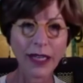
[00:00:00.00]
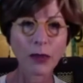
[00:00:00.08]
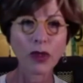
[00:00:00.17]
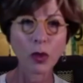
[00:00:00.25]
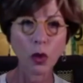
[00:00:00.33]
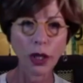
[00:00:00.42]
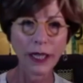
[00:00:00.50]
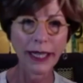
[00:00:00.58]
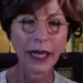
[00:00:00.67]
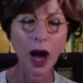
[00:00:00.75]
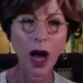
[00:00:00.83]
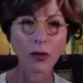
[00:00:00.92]
that he was
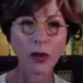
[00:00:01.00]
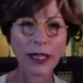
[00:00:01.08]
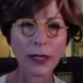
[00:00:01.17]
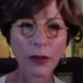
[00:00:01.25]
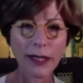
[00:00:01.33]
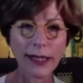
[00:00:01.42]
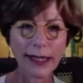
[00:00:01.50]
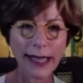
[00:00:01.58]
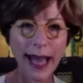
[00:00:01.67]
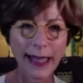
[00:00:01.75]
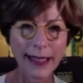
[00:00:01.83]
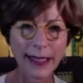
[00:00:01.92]
working on when he was
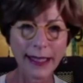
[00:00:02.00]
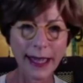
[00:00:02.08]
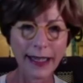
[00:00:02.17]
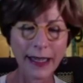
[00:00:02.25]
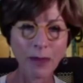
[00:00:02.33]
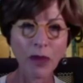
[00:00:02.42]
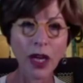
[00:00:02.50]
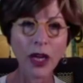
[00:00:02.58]
assassinated.